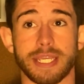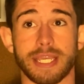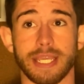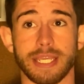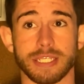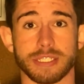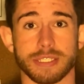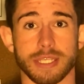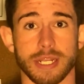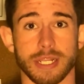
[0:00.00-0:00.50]
to
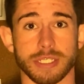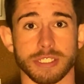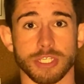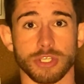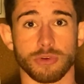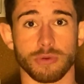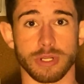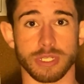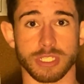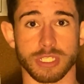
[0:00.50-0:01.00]
get aesthetics
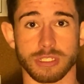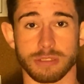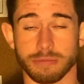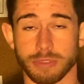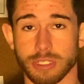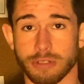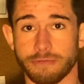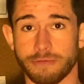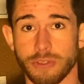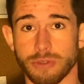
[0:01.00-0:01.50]
and criticism
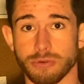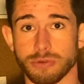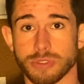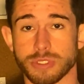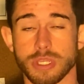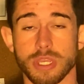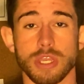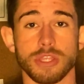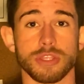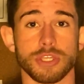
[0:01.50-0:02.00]

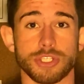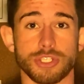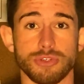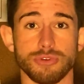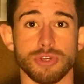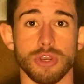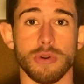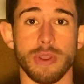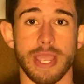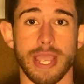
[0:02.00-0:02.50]
confused. The
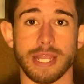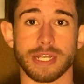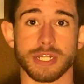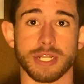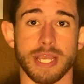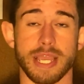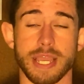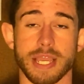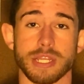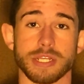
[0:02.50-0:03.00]
two go hand
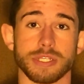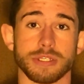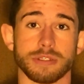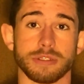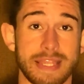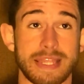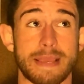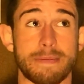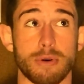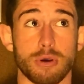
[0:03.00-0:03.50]
in hand,
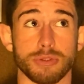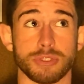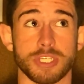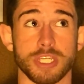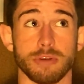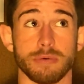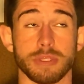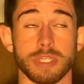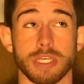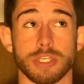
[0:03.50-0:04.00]
and they both
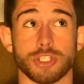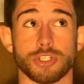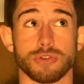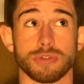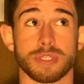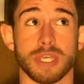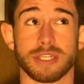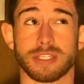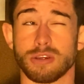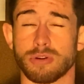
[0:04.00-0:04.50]
deal with
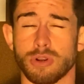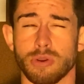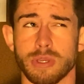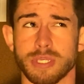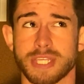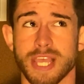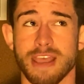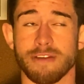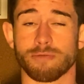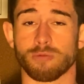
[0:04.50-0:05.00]
issues that don't
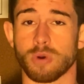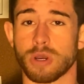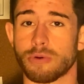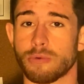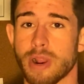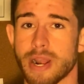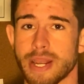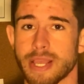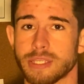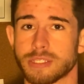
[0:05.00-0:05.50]
always have one
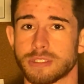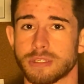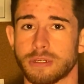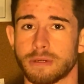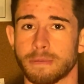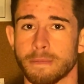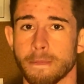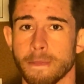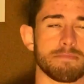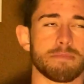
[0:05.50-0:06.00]
right
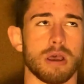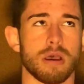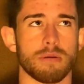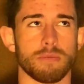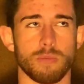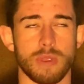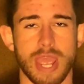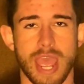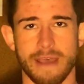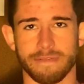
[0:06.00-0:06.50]
answer.
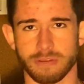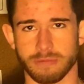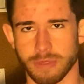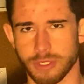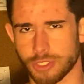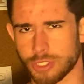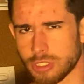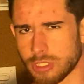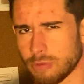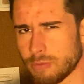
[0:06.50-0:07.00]
But we have to
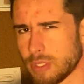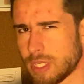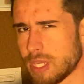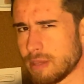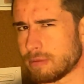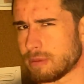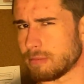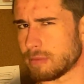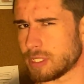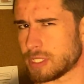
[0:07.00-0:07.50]
make sure that we
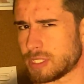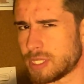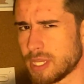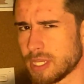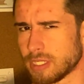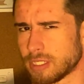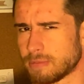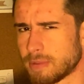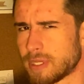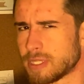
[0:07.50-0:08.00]
keep them
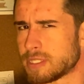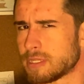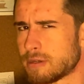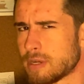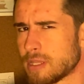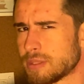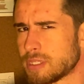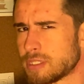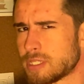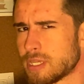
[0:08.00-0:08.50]
distinct, because they're
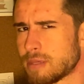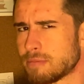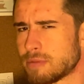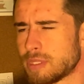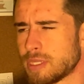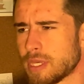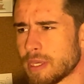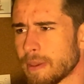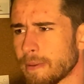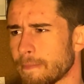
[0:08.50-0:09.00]
not the same
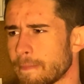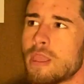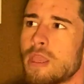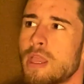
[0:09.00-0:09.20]
thing.